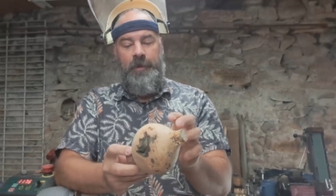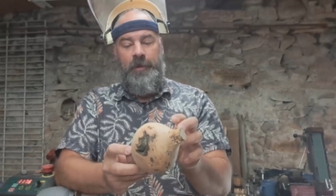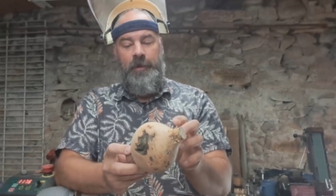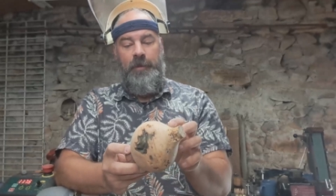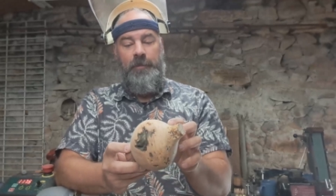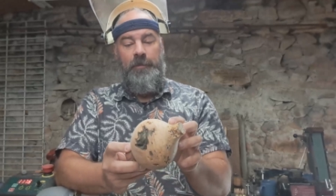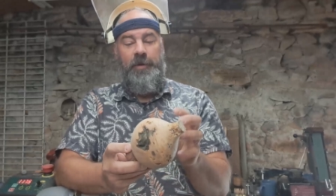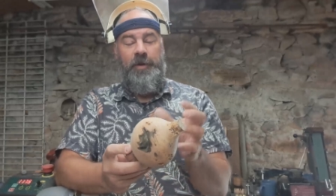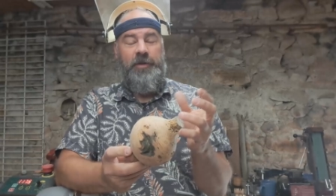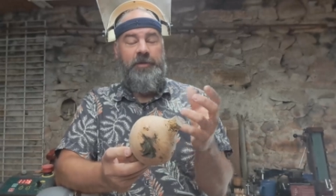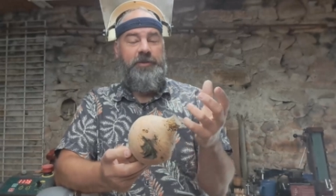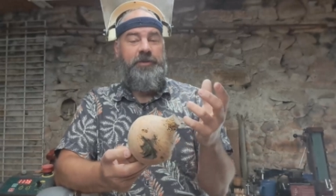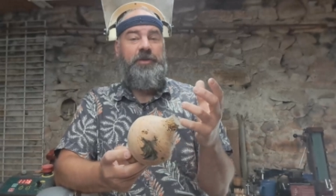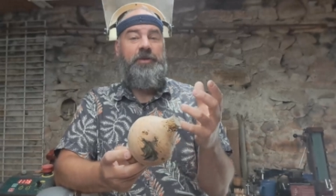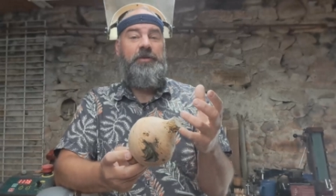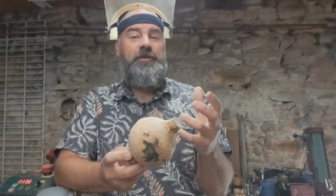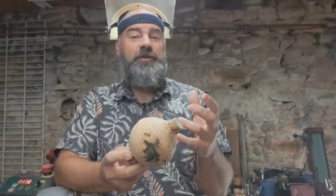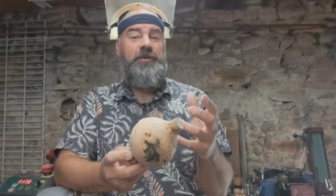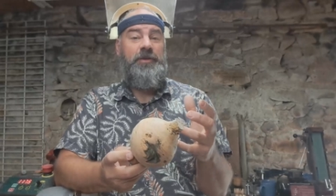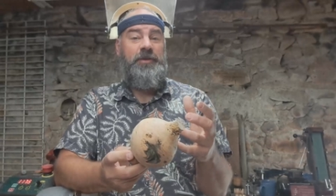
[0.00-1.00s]
Burls
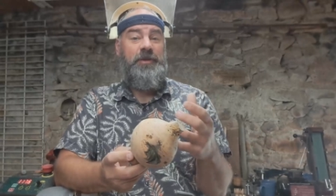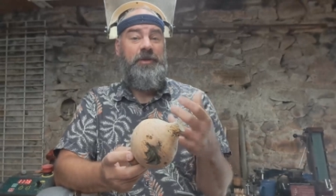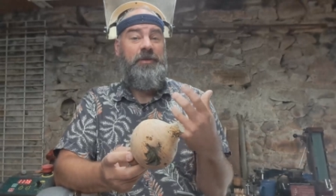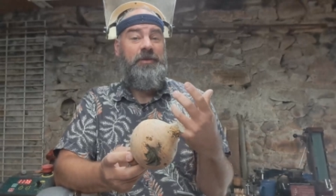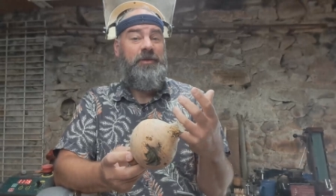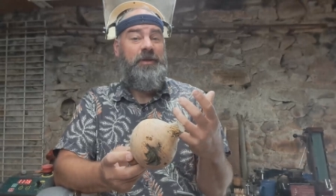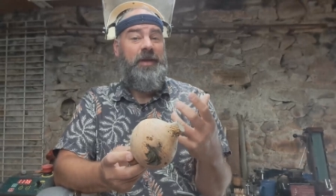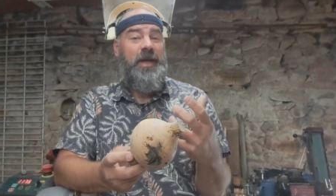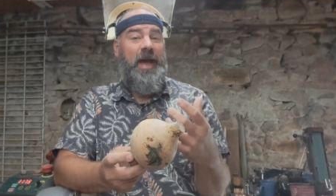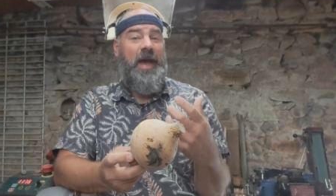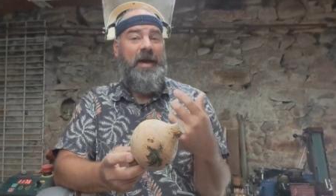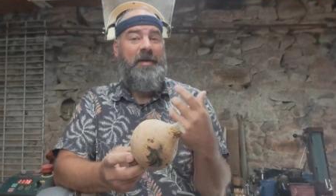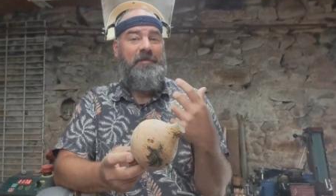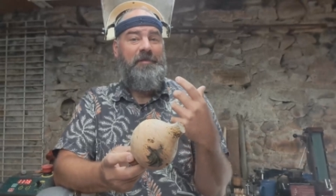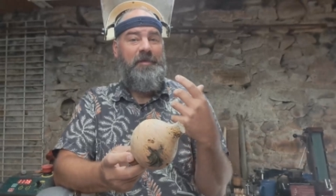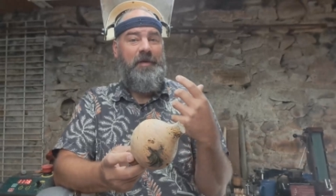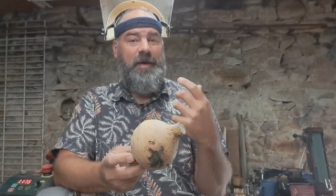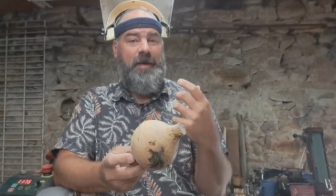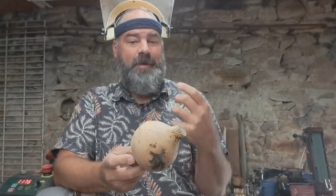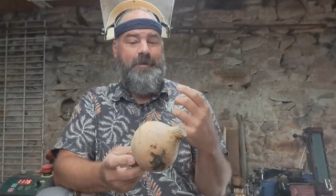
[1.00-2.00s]
usually have
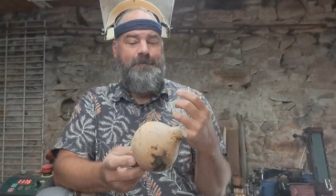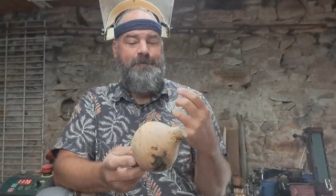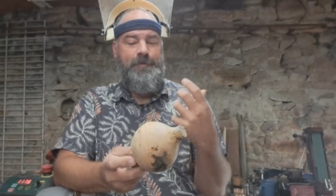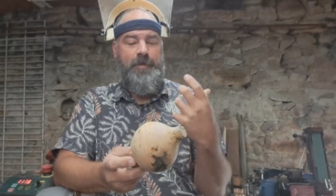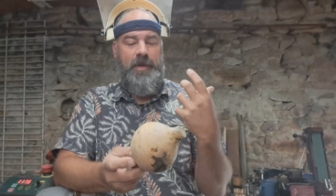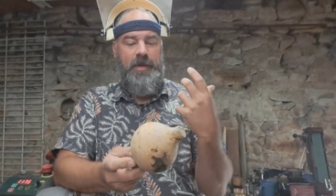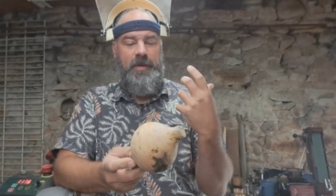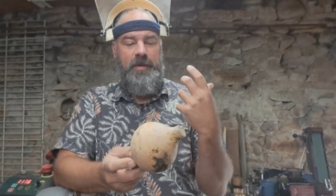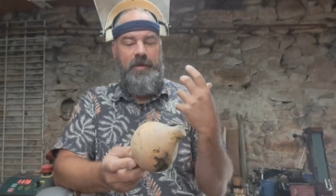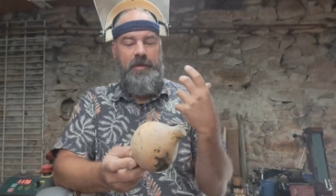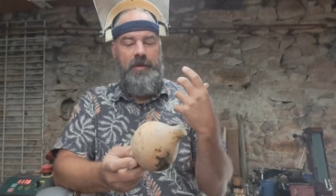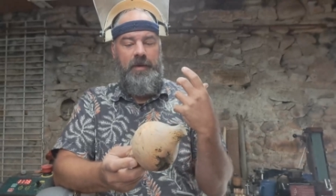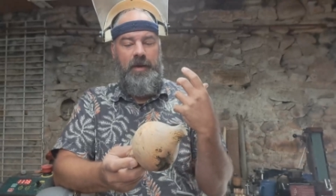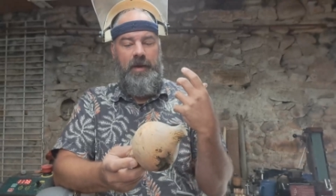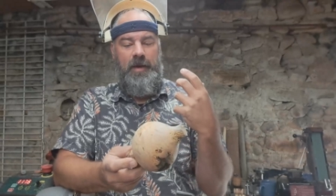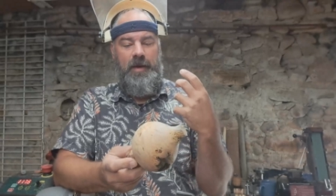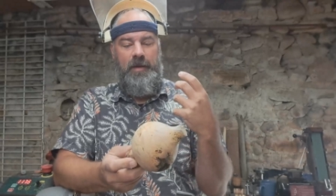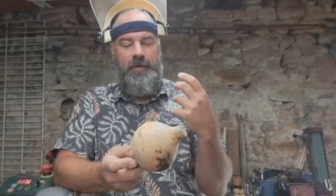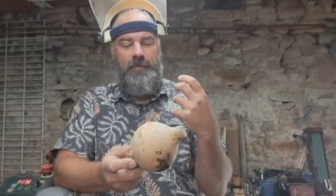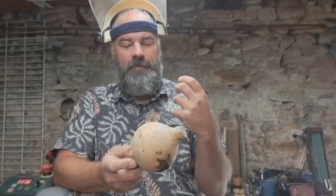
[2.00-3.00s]

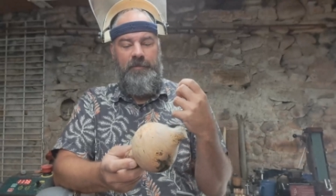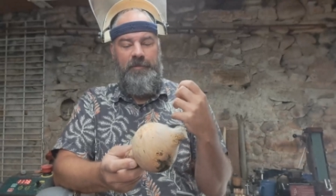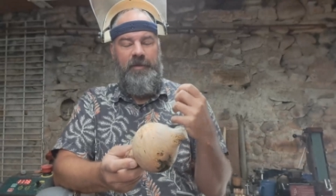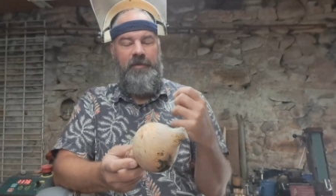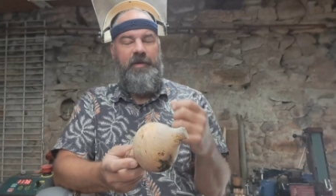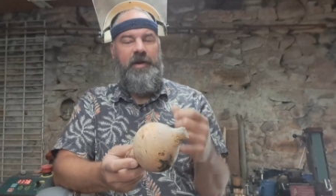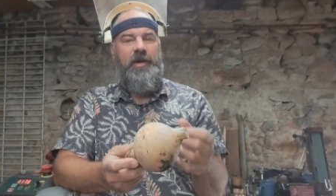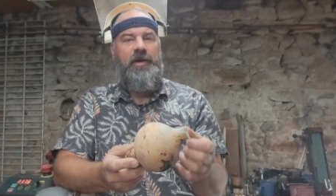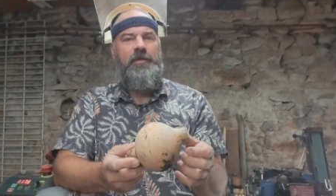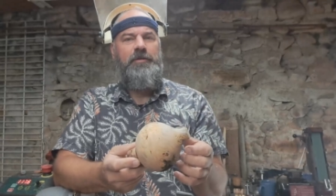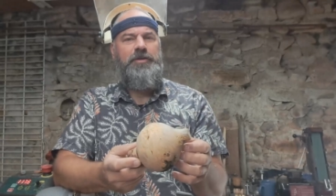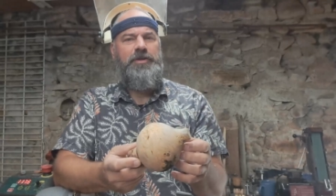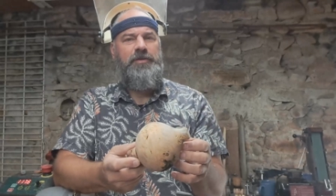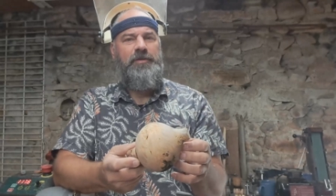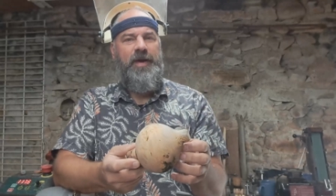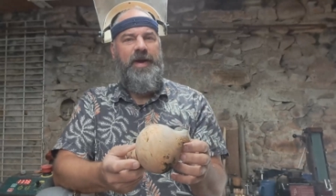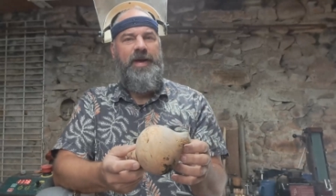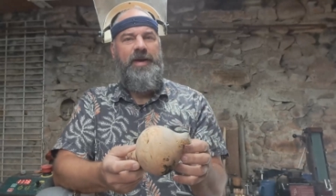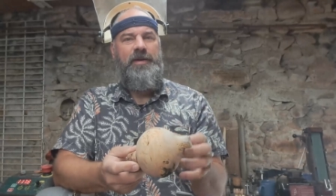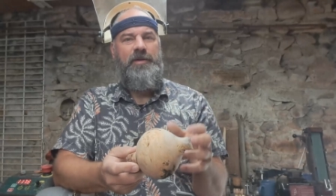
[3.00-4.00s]
a very close
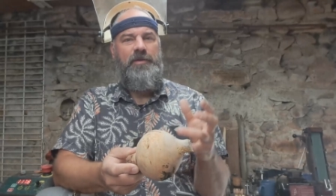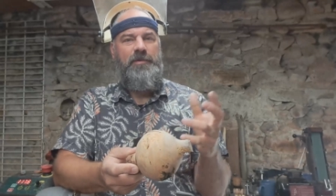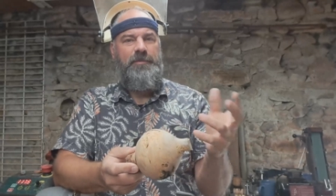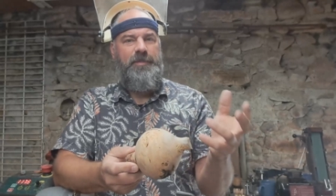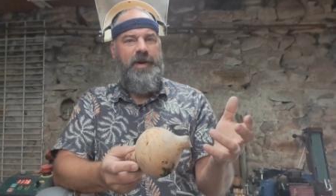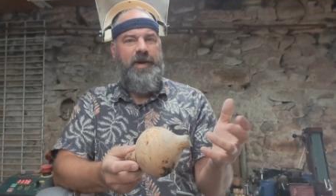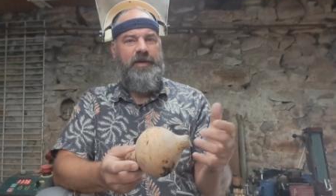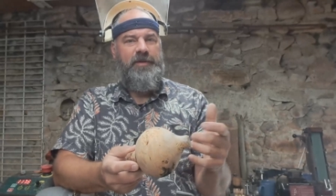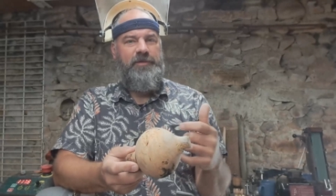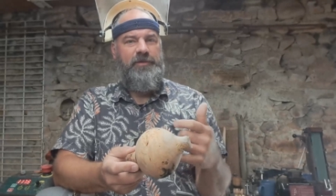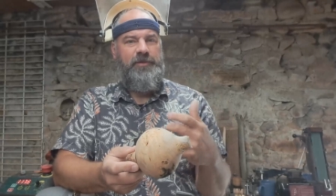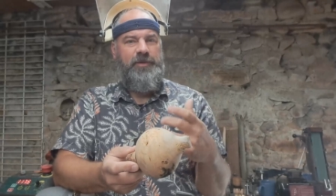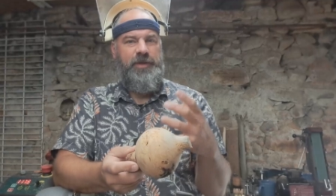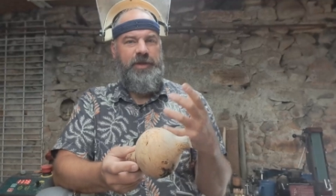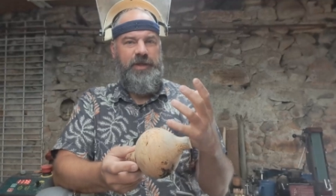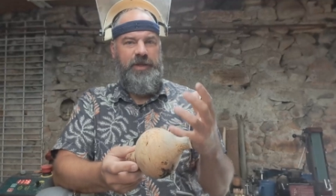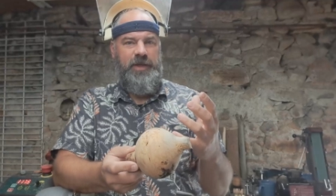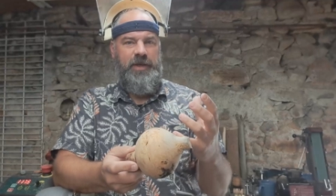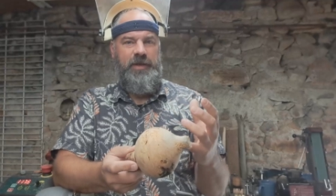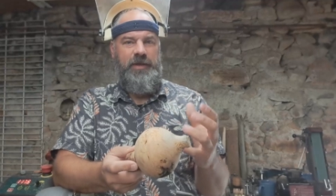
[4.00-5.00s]
grain compared to the
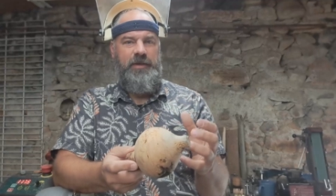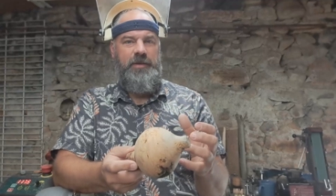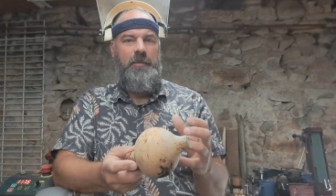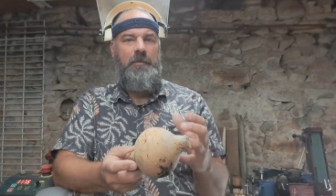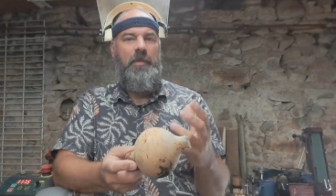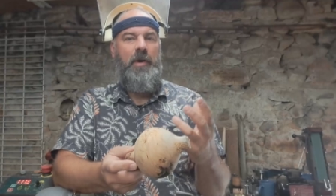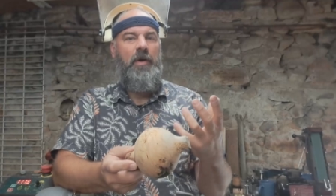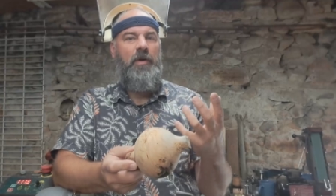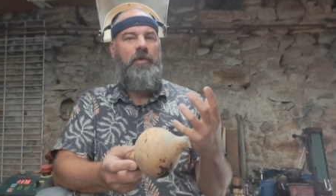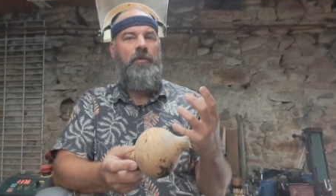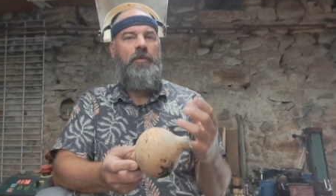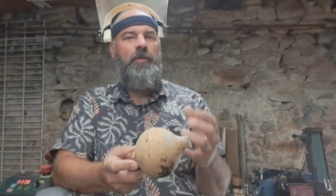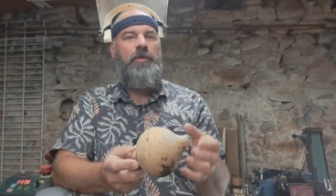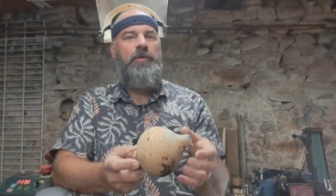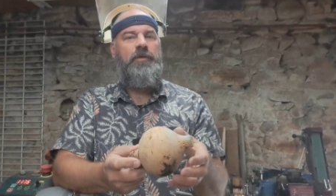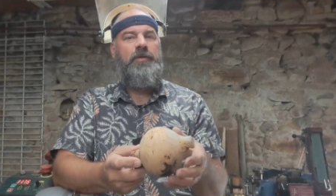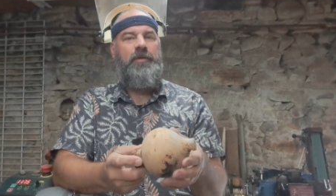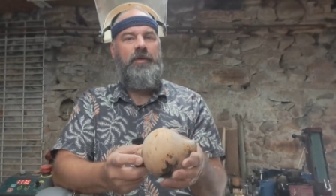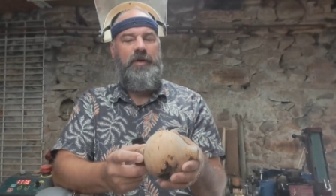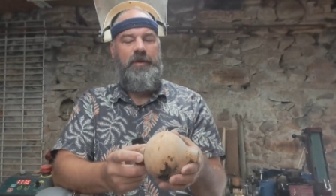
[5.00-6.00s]
bulk wood
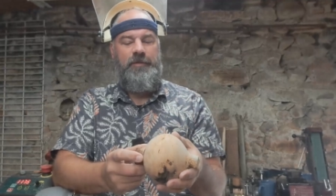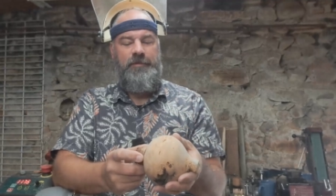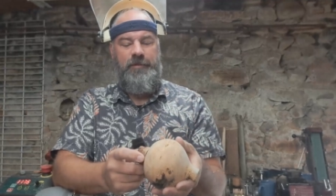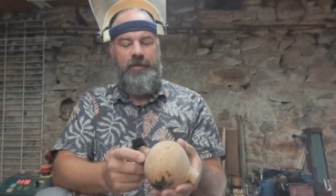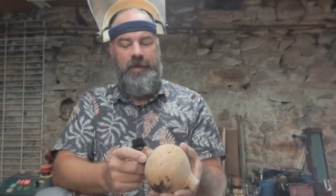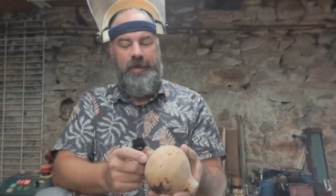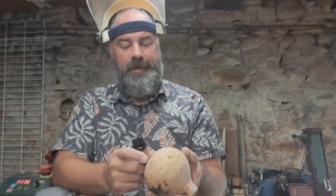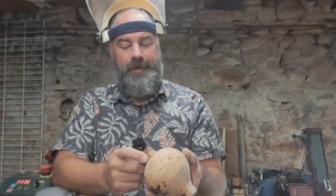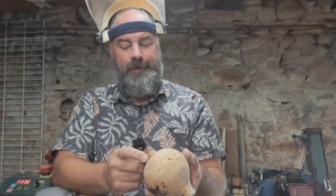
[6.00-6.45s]
of the